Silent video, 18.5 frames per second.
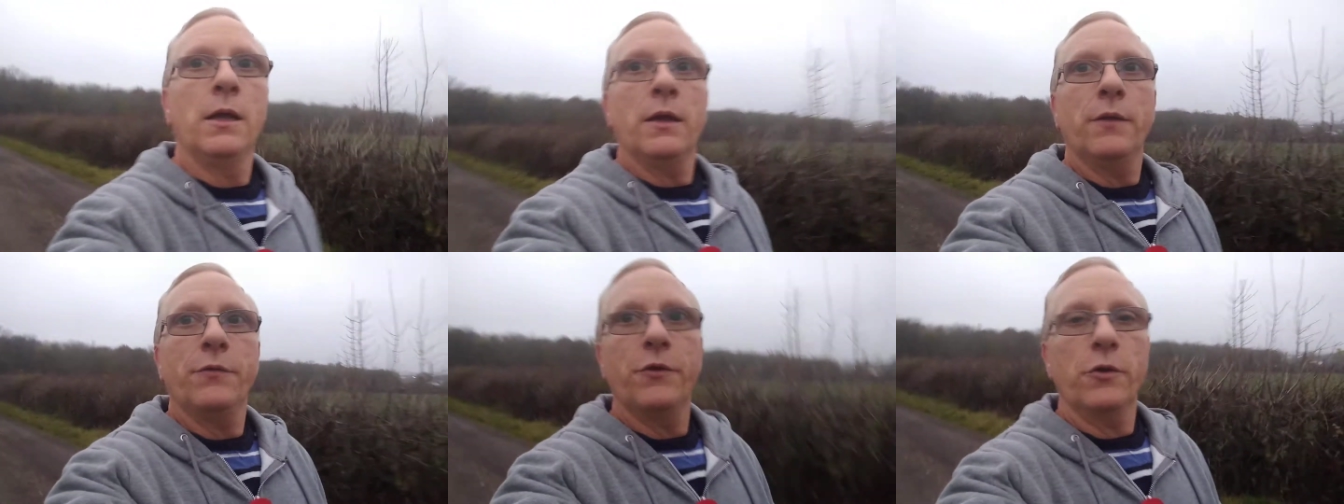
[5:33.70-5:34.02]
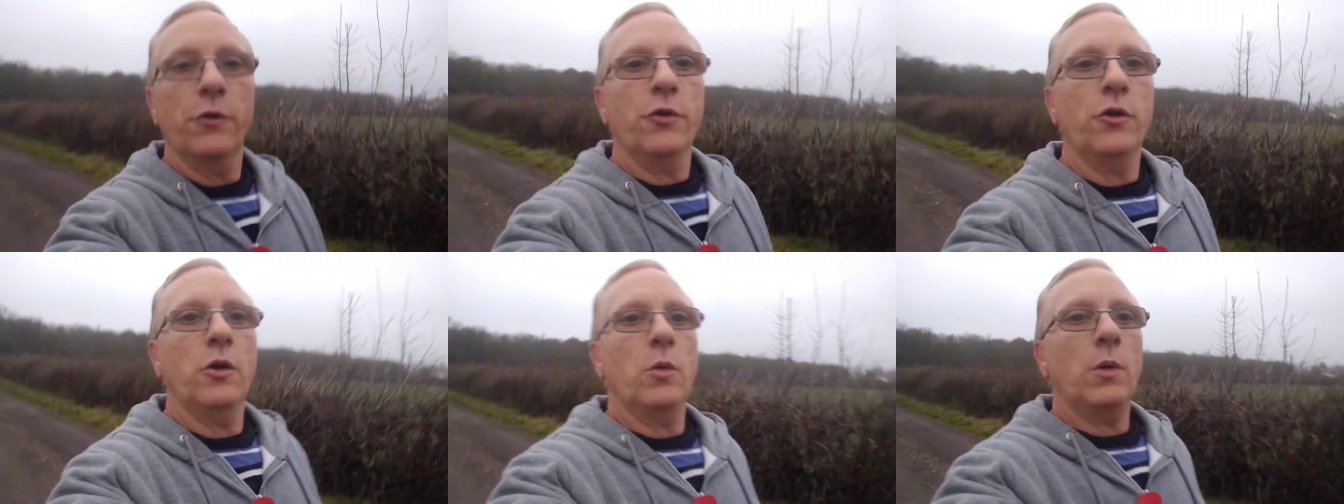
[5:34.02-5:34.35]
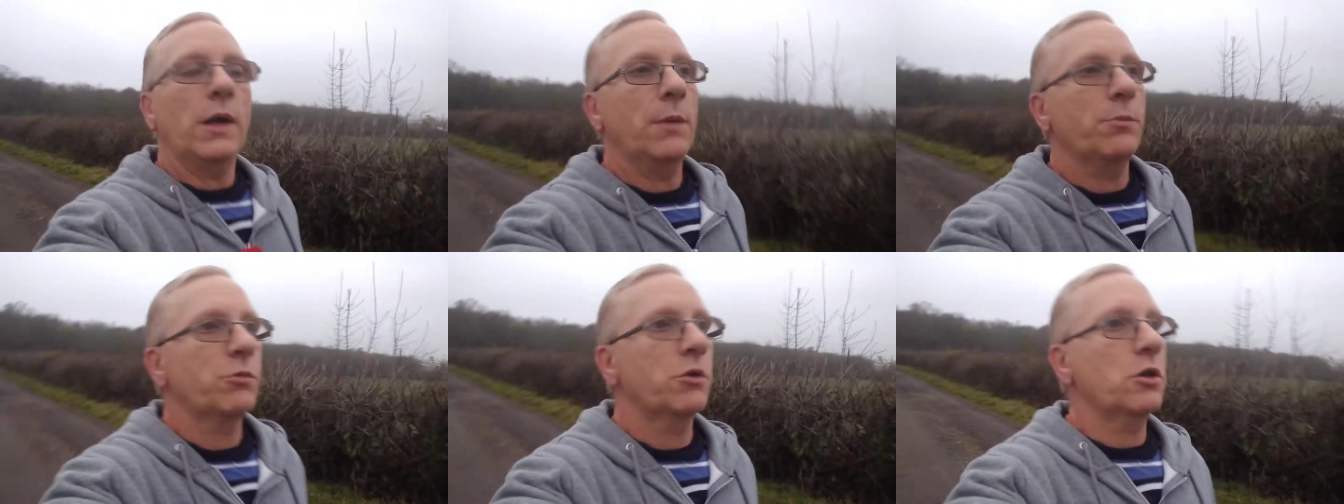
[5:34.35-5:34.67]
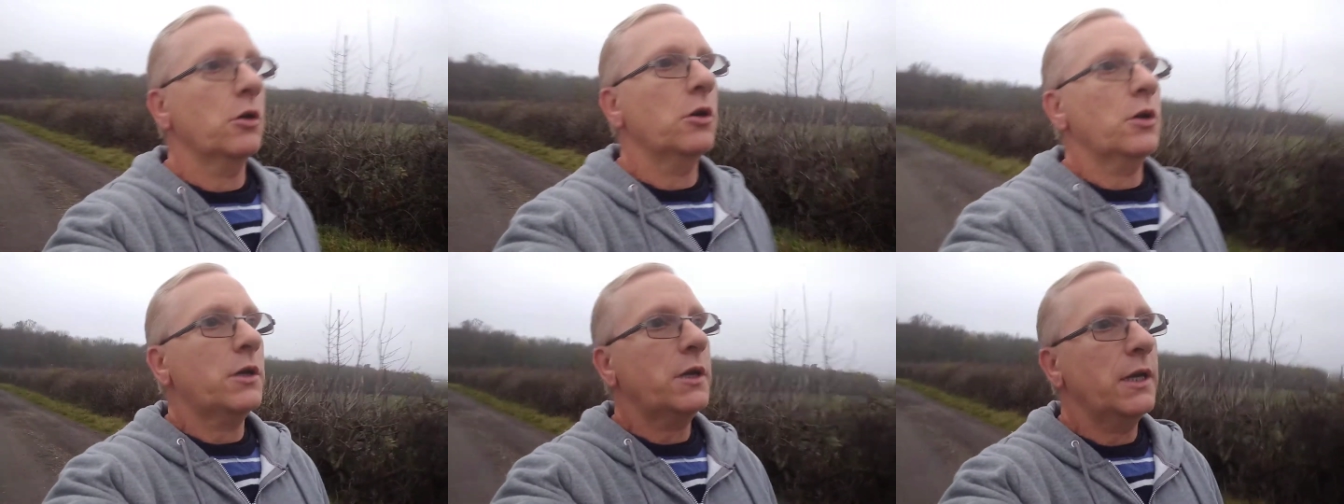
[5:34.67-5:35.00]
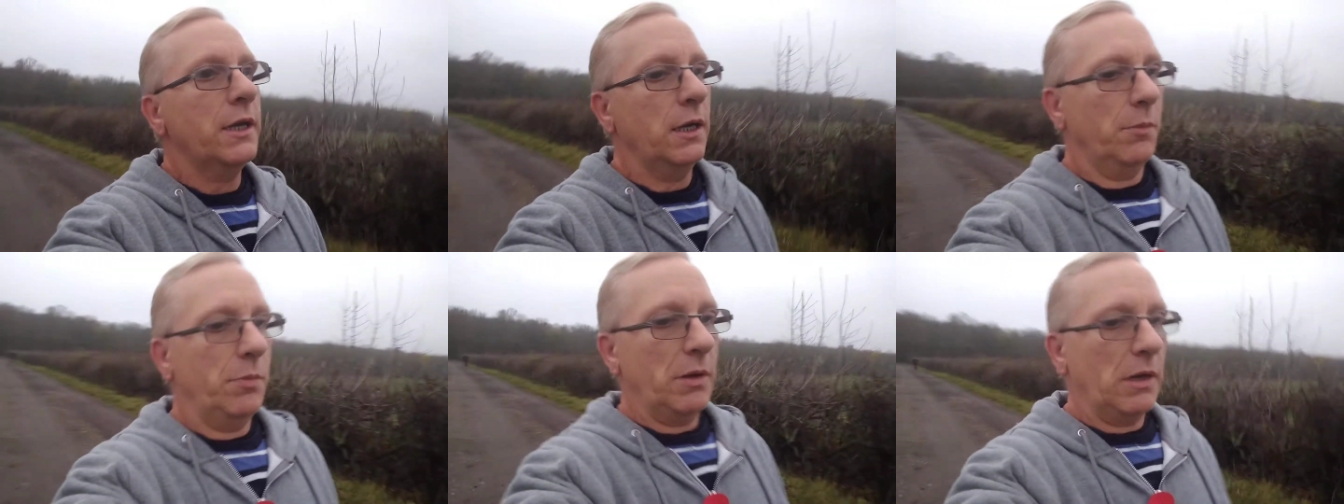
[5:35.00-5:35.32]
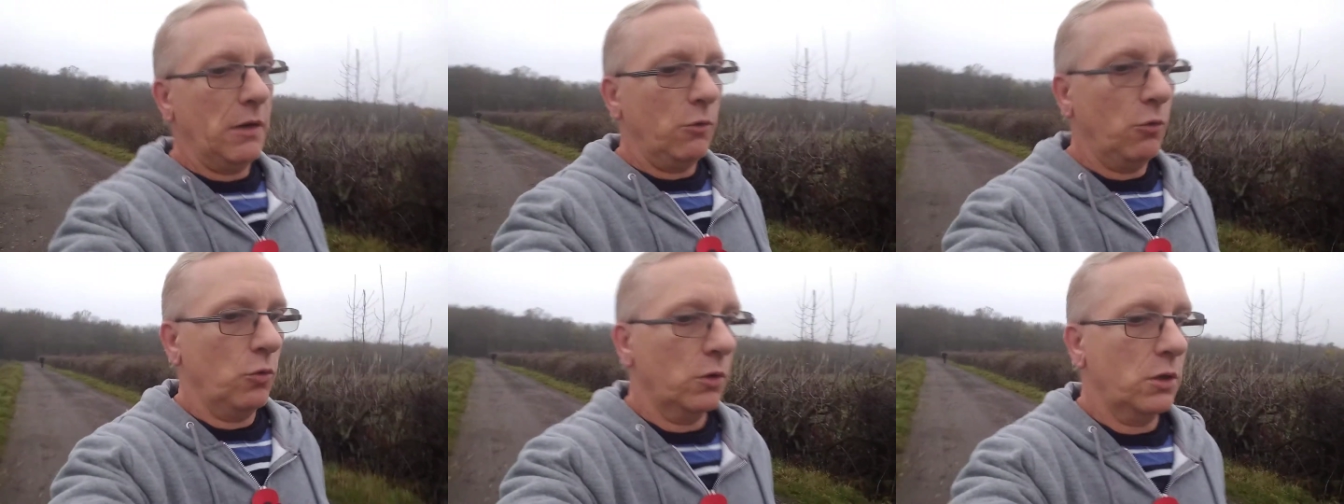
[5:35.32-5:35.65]
they'll know what I'm talking
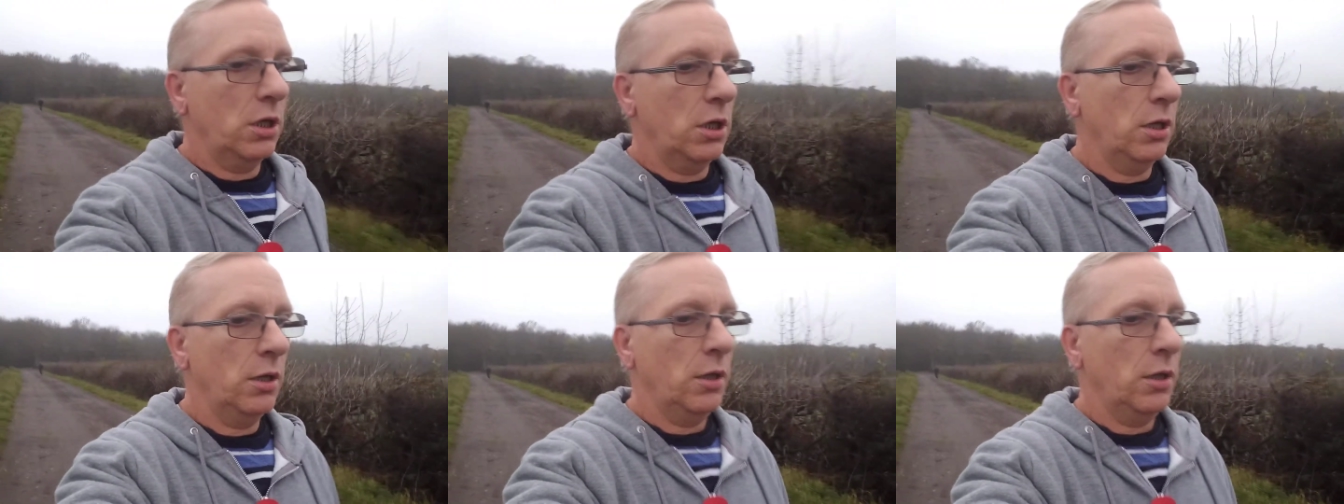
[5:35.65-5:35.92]
about.